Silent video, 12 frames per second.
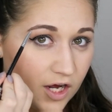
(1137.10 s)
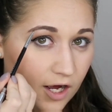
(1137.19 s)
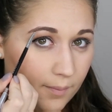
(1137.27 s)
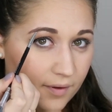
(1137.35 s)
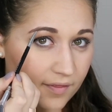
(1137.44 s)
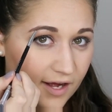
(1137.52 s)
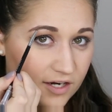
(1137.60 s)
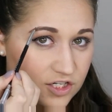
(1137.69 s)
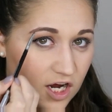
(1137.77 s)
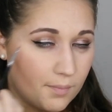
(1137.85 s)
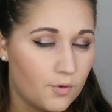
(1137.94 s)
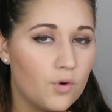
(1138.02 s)
up in that
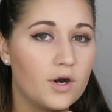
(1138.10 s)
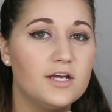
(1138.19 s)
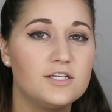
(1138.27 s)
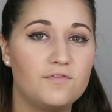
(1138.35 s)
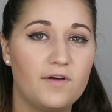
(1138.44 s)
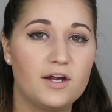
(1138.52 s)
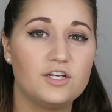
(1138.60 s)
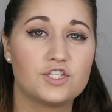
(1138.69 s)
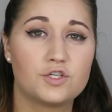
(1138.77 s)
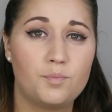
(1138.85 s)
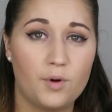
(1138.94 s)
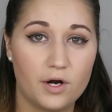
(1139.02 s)
top corner is very
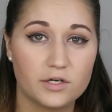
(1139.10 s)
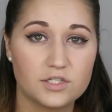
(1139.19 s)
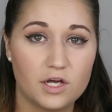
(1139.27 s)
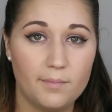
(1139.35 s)
sparse